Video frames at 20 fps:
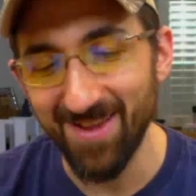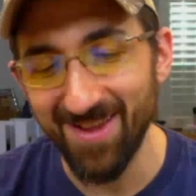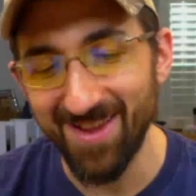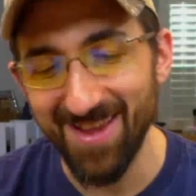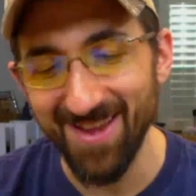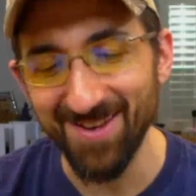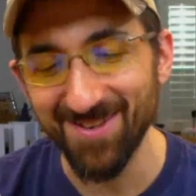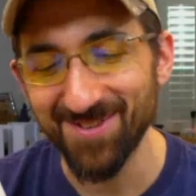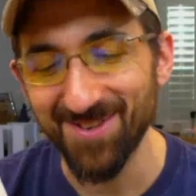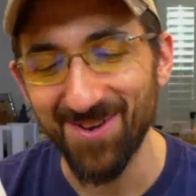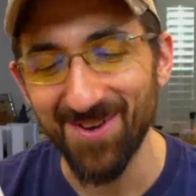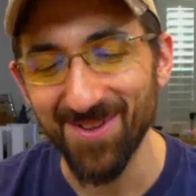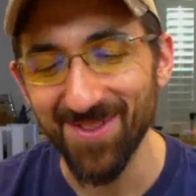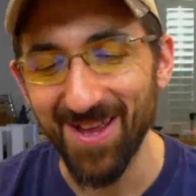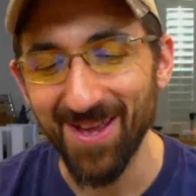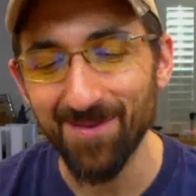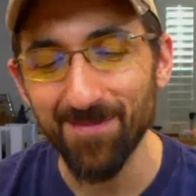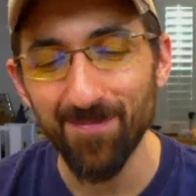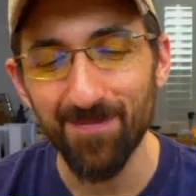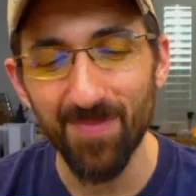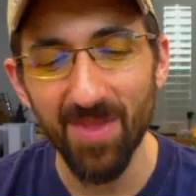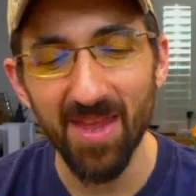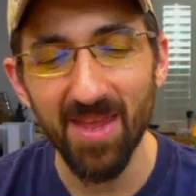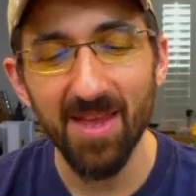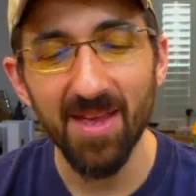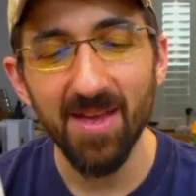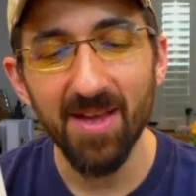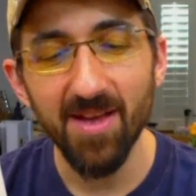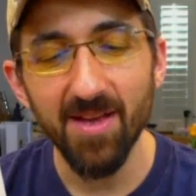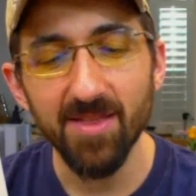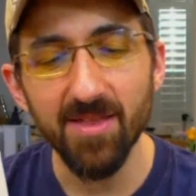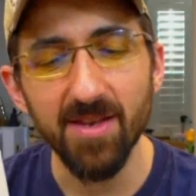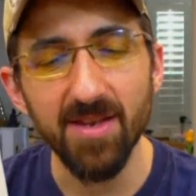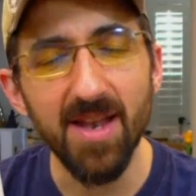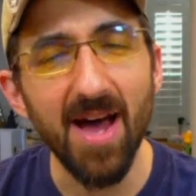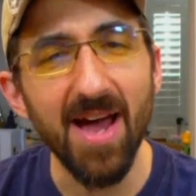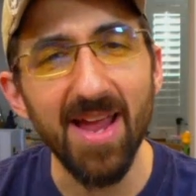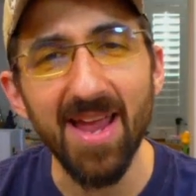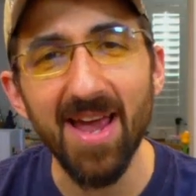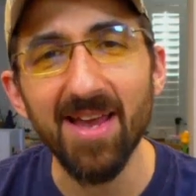get into all that. The
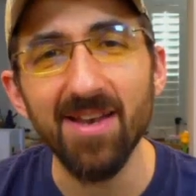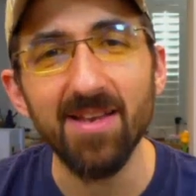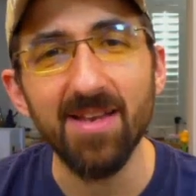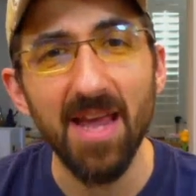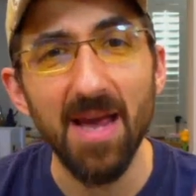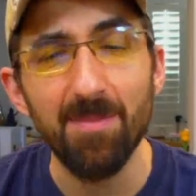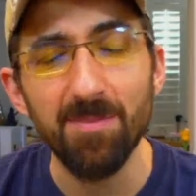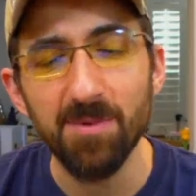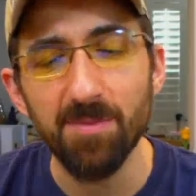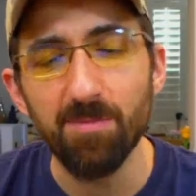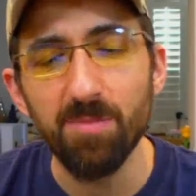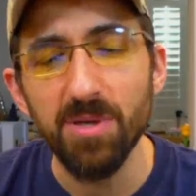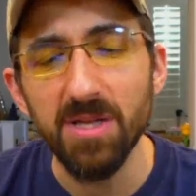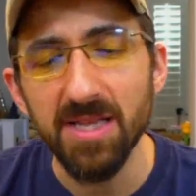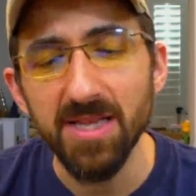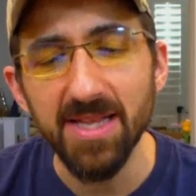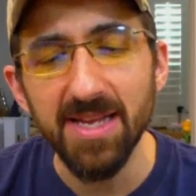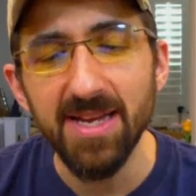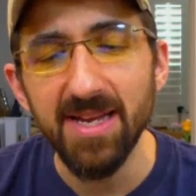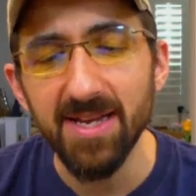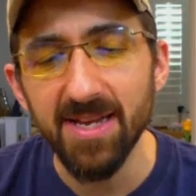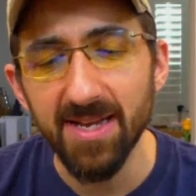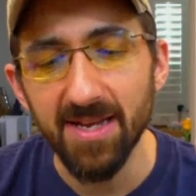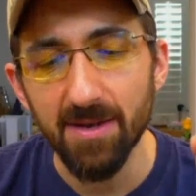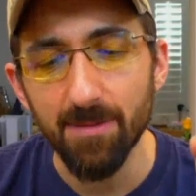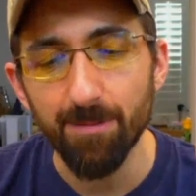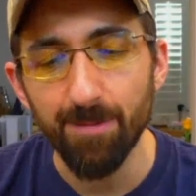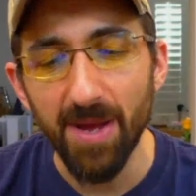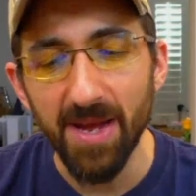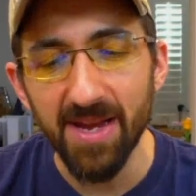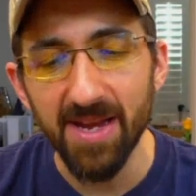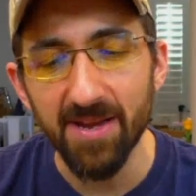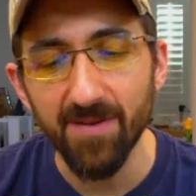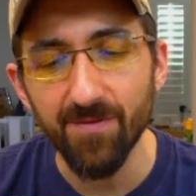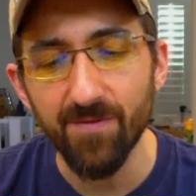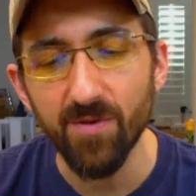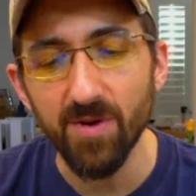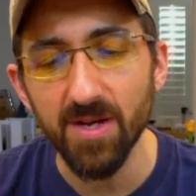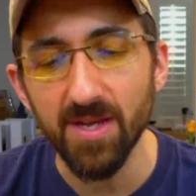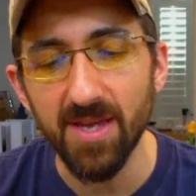naiad kept pleading, begging
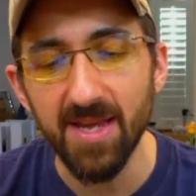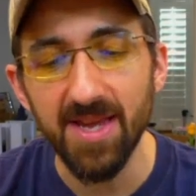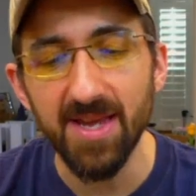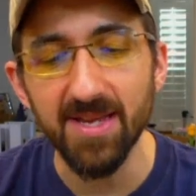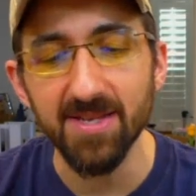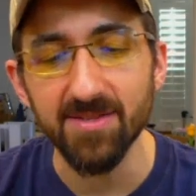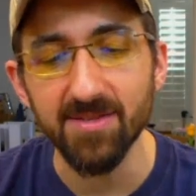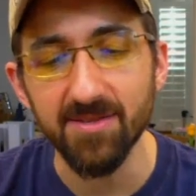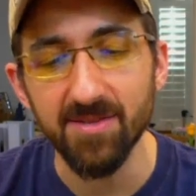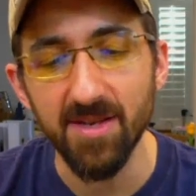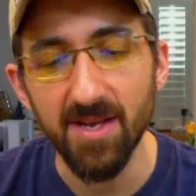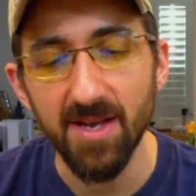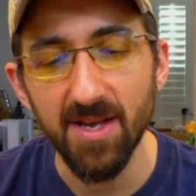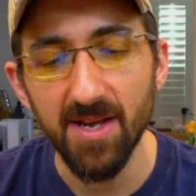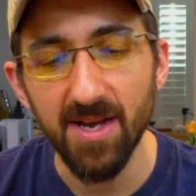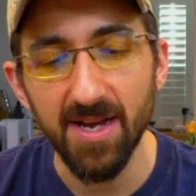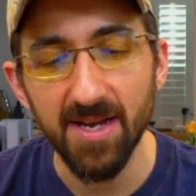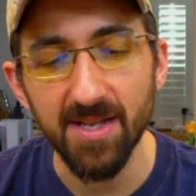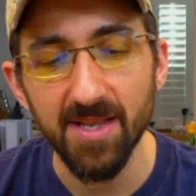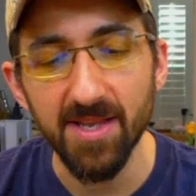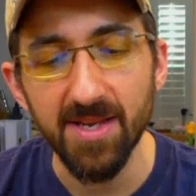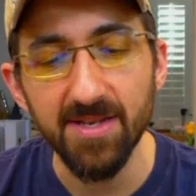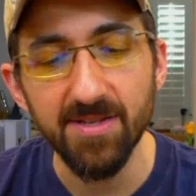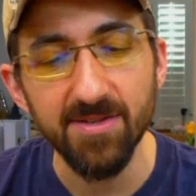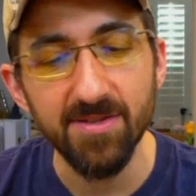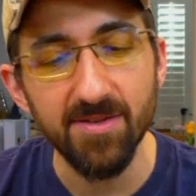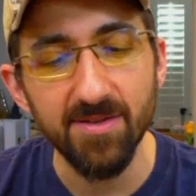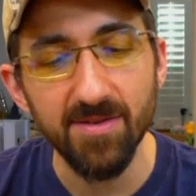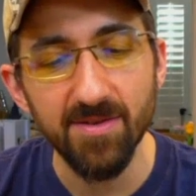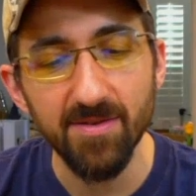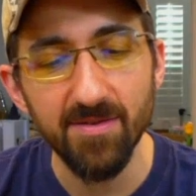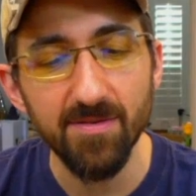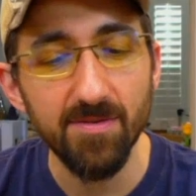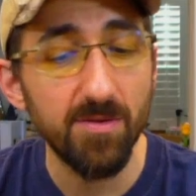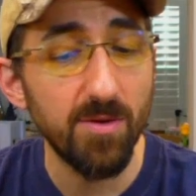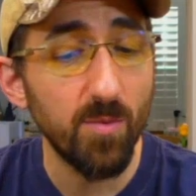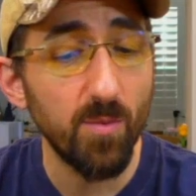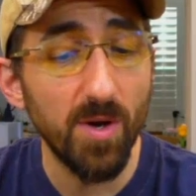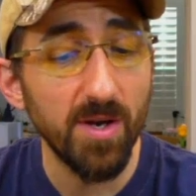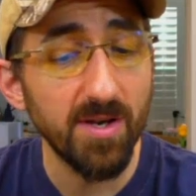for a kiss, at least
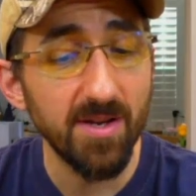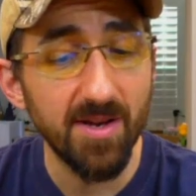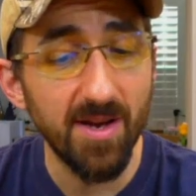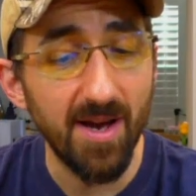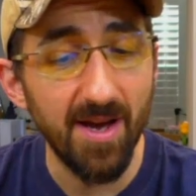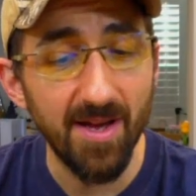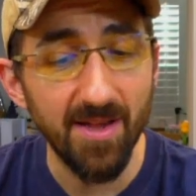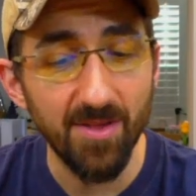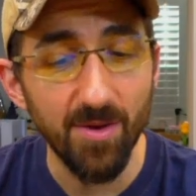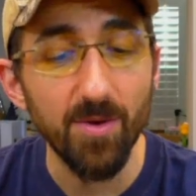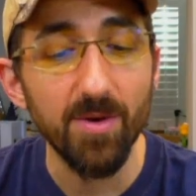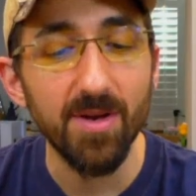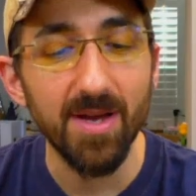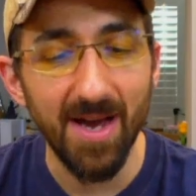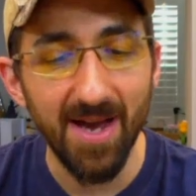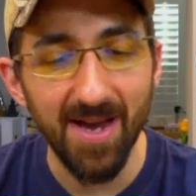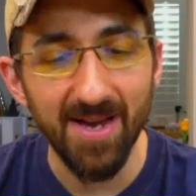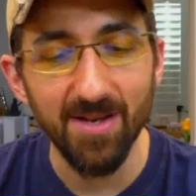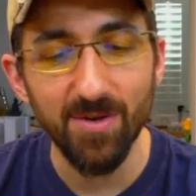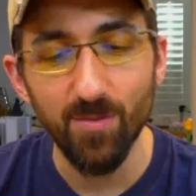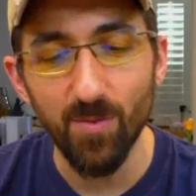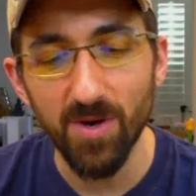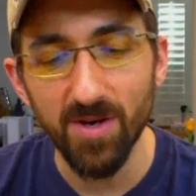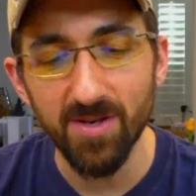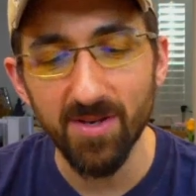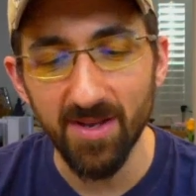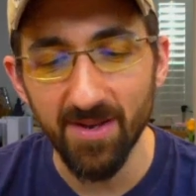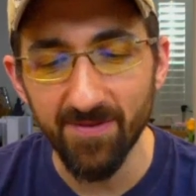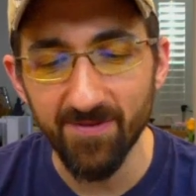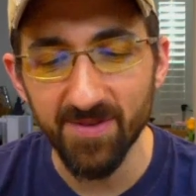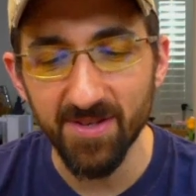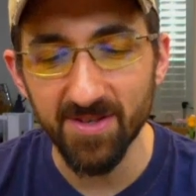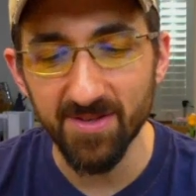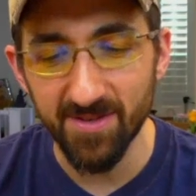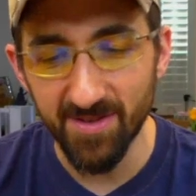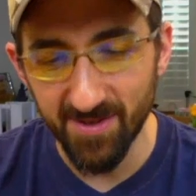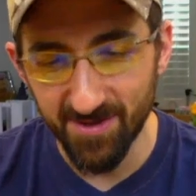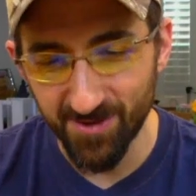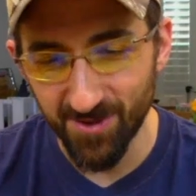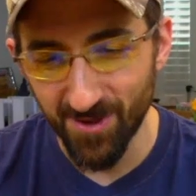the one ki- the kind one gives a
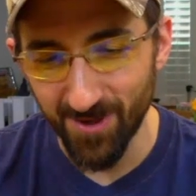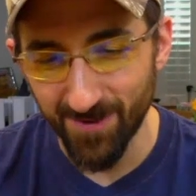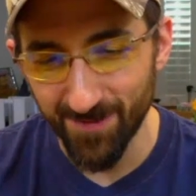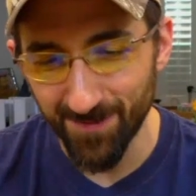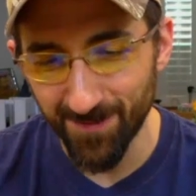sister.